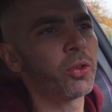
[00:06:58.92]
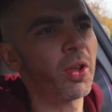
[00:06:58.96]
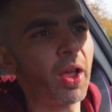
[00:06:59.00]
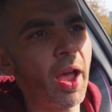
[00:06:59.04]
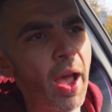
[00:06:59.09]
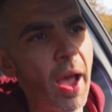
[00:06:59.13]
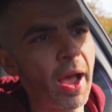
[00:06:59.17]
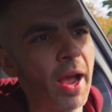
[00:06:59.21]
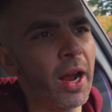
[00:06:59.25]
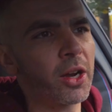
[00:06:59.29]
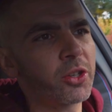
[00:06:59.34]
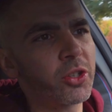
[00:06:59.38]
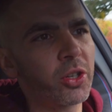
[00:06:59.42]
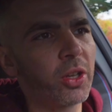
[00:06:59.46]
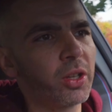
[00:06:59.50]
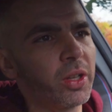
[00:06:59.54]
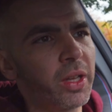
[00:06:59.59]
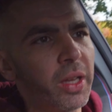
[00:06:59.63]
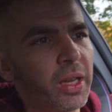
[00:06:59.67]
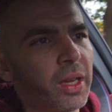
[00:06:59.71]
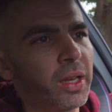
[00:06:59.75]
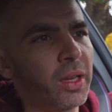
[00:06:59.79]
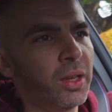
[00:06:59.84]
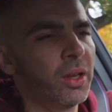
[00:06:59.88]
to
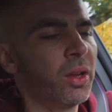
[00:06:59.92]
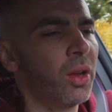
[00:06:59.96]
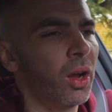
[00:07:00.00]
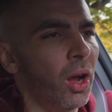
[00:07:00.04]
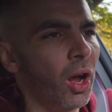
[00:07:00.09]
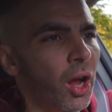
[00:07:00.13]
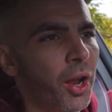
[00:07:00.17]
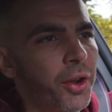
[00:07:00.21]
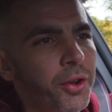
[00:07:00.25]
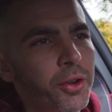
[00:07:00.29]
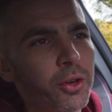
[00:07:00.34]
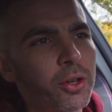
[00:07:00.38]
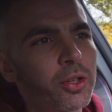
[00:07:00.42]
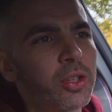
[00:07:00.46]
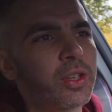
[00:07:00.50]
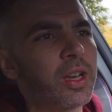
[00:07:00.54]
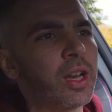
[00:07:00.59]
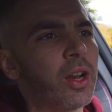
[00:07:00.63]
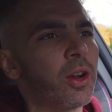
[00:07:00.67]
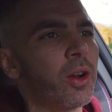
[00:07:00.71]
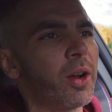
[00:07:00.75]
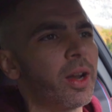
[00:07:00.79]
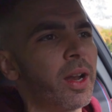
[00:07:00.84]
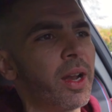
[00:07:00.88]
actually
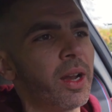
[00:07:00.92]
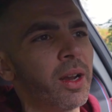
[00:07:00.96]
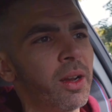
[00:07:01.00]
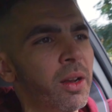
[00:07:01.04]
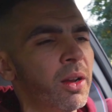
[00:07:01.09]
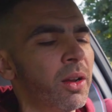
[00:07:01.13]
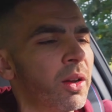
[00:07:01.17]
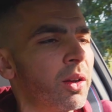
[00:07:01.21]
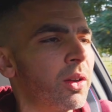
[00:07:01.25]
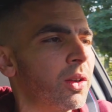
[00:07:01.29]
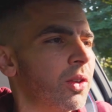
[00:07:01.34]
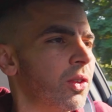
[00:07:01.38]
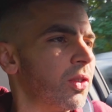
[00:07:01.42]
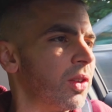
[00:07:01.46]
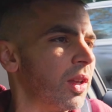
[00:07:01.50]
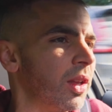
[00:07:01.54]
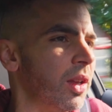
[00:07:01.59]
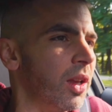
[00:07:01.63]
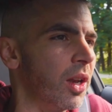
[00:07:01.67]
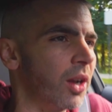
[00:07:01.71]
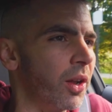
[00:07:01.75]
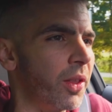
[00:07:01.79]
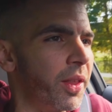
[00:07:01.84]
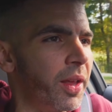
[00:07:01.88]
understeering, because
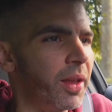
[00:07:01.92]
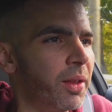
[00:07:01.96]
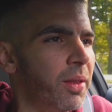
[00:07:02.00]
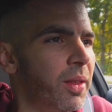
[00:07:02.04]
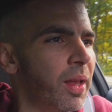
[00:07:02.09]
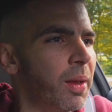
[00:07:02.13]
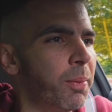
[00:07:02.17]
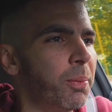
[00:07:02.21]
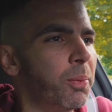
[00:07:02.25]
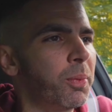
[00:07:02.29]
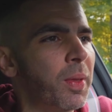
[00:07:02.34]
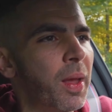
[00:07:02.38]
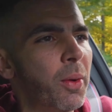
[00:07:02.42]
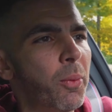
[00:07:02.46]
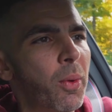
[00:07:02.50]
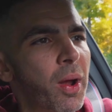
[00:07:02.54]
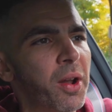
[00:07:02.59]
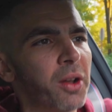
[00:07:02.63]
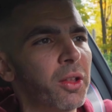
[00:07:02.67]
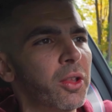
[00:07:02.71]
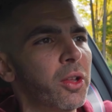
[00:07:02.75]
they went a